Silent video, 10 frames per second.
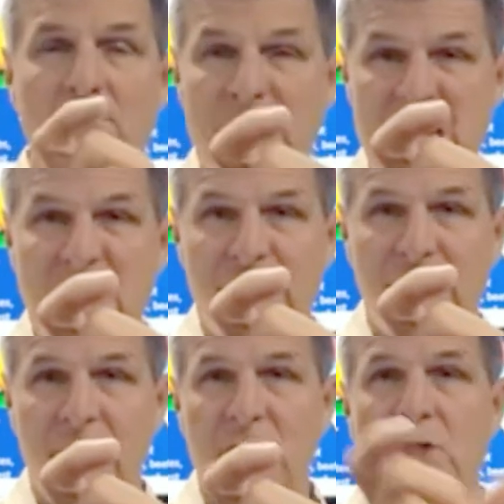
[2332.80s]

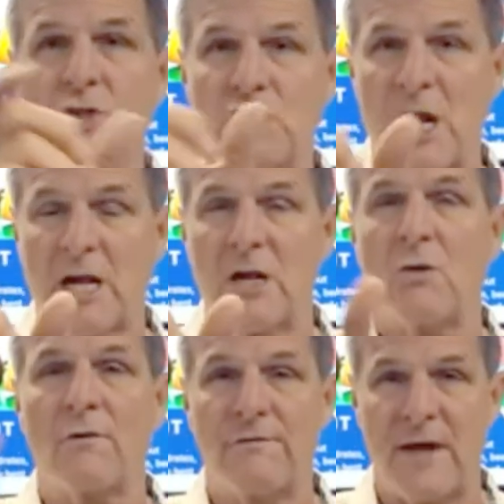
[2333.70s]
beef, chicken,
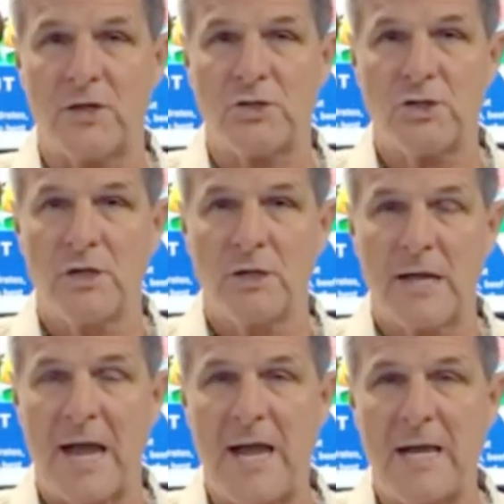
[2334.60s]
or fish.
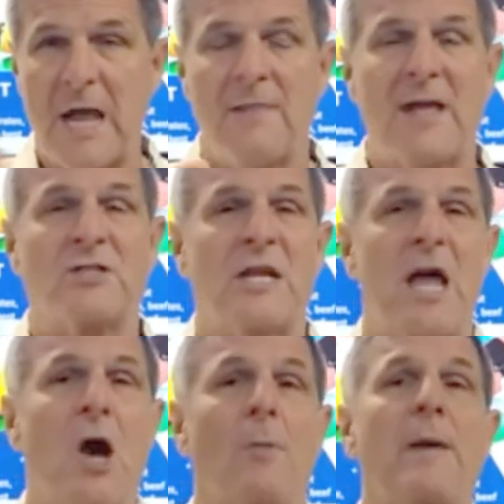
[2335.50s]
Okay? That's going
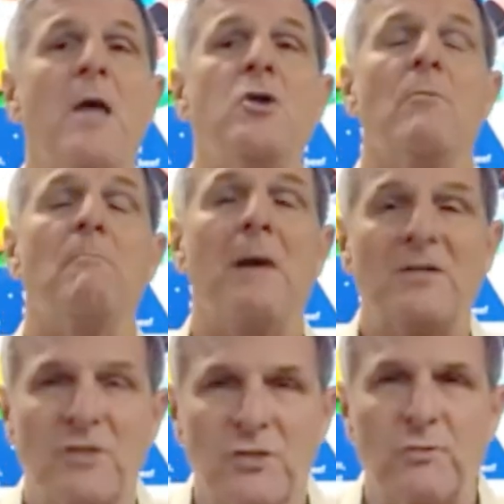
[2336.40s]
to help your
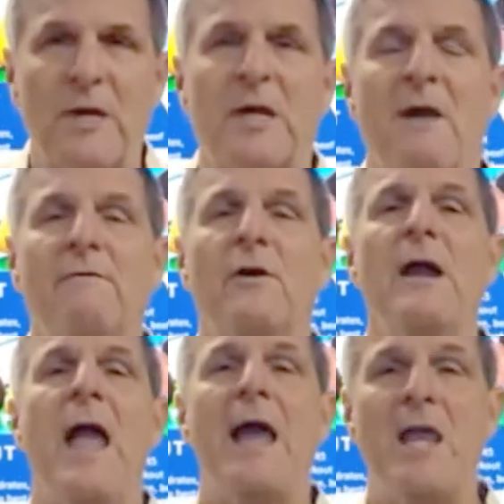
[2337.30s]
muscles
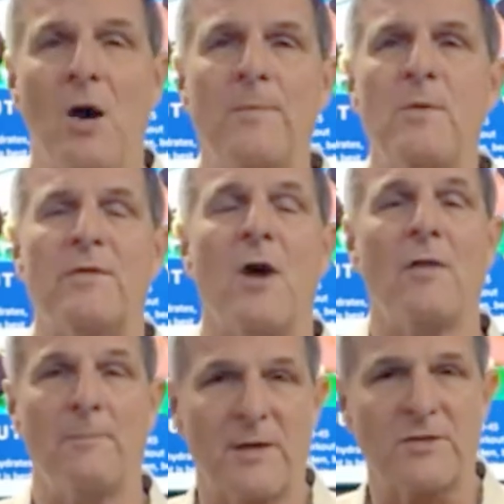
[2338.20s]
recover and help you with
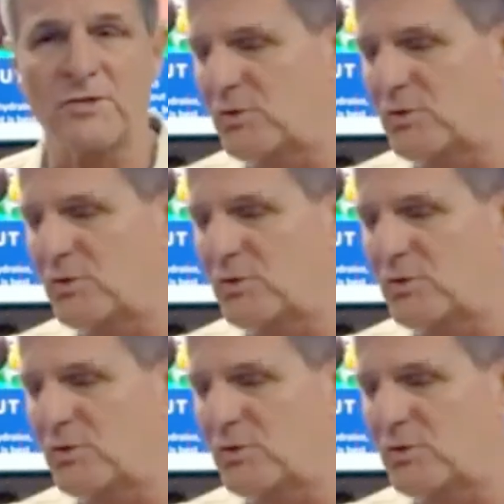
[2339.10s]
all the muscle